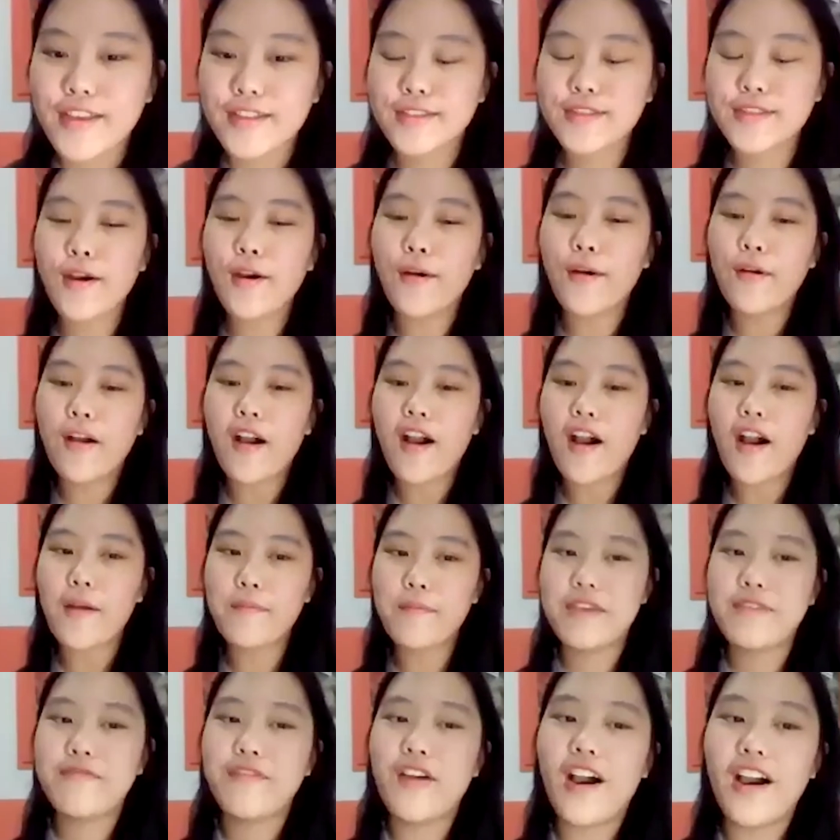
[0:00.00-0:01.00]
so
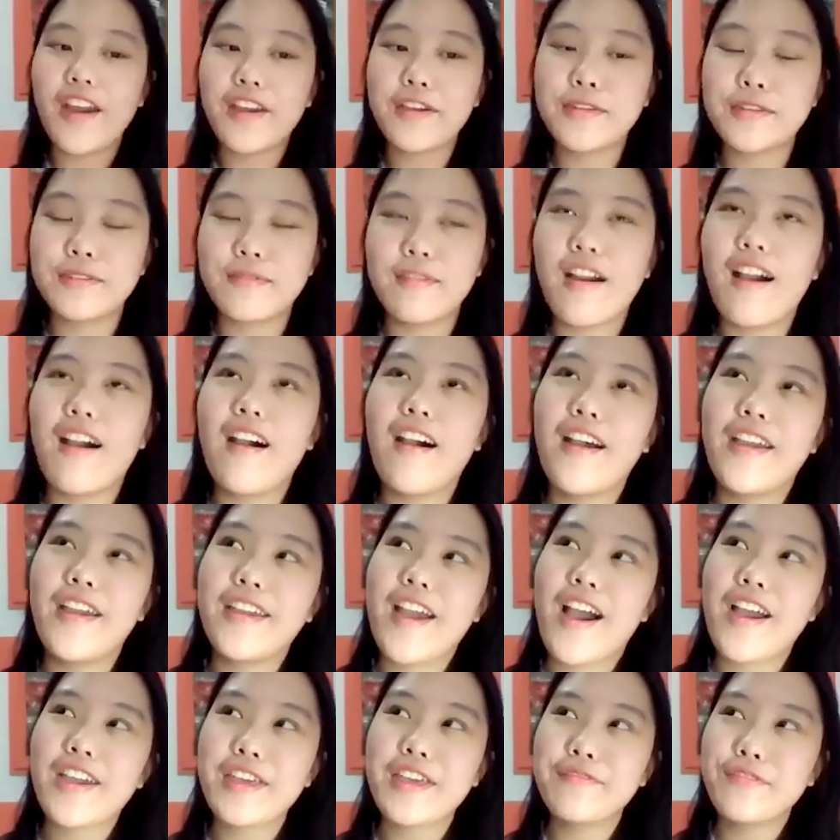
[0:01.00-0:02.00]
if I
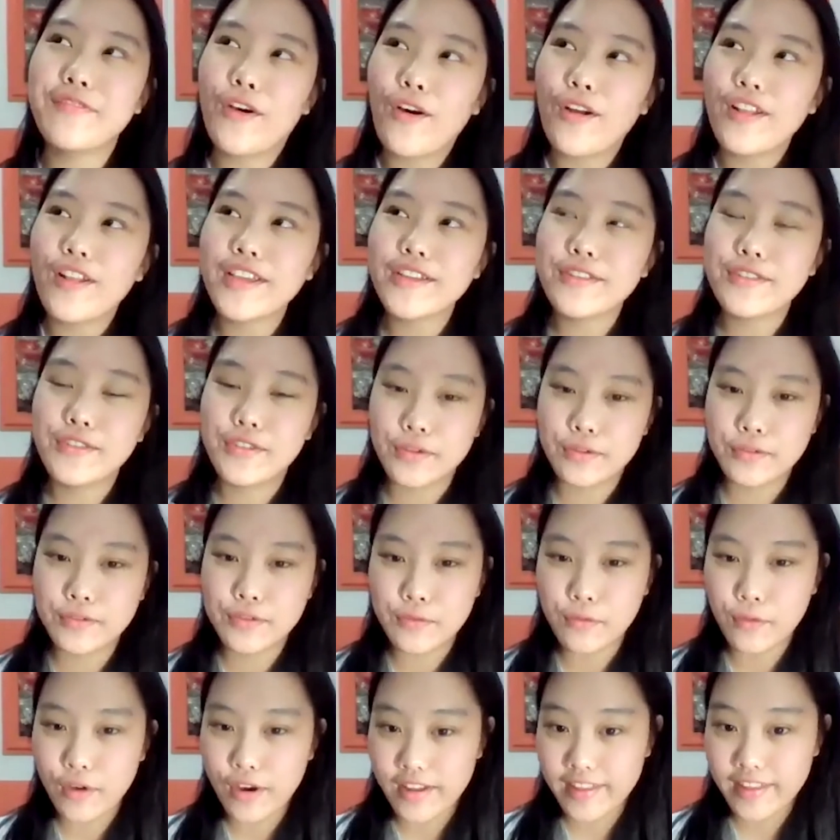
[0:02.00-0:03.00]
could only
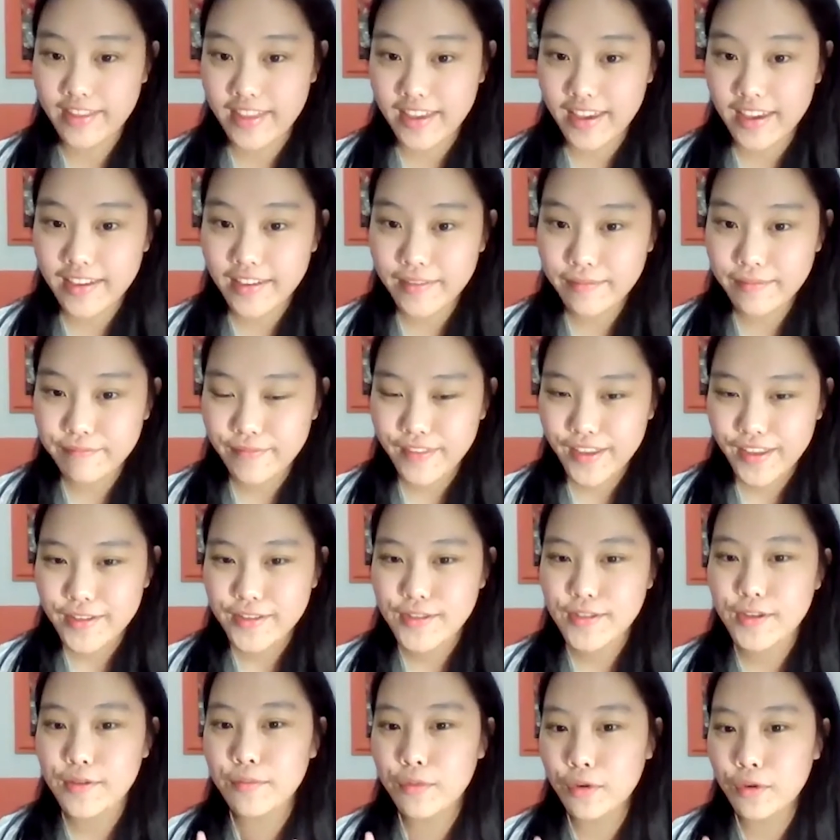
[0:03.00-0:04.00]
choose one thing
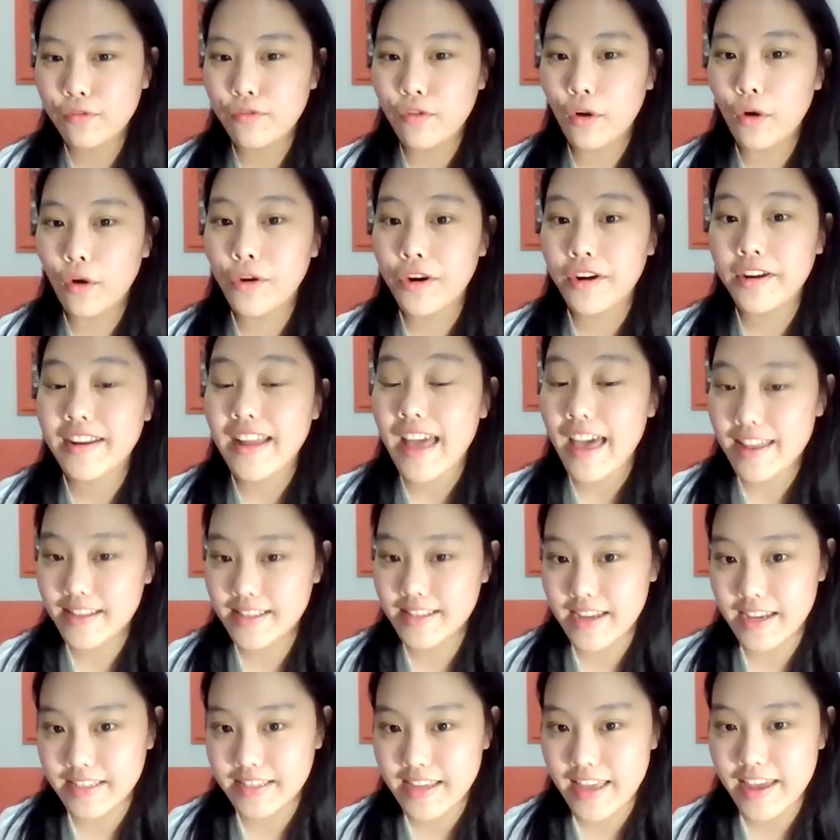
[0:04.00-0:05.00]
to move forward,
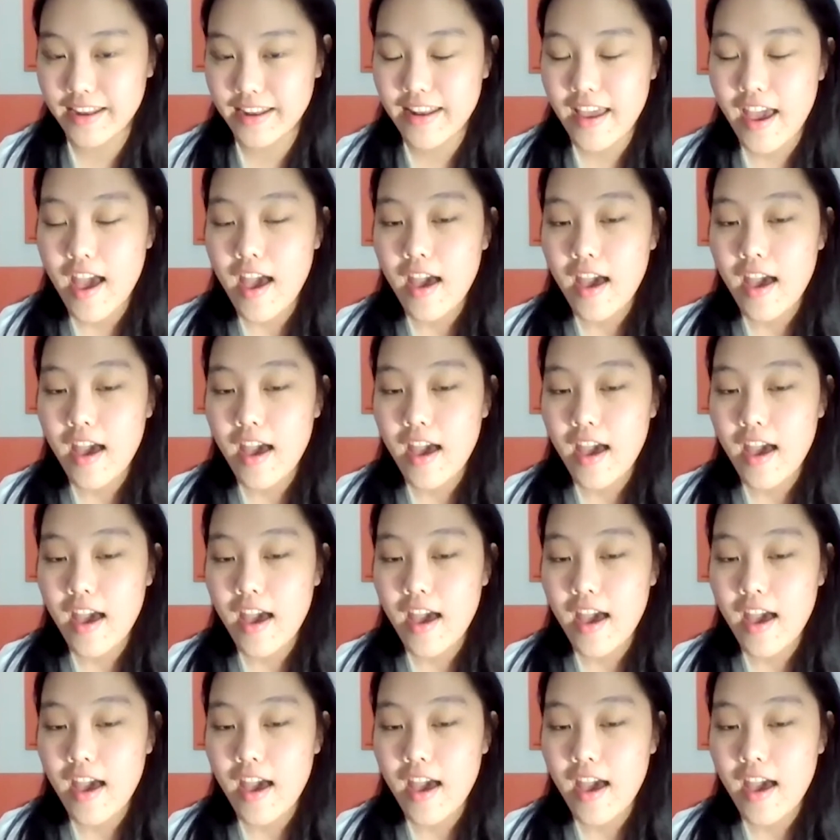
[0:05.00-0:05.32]
as I said,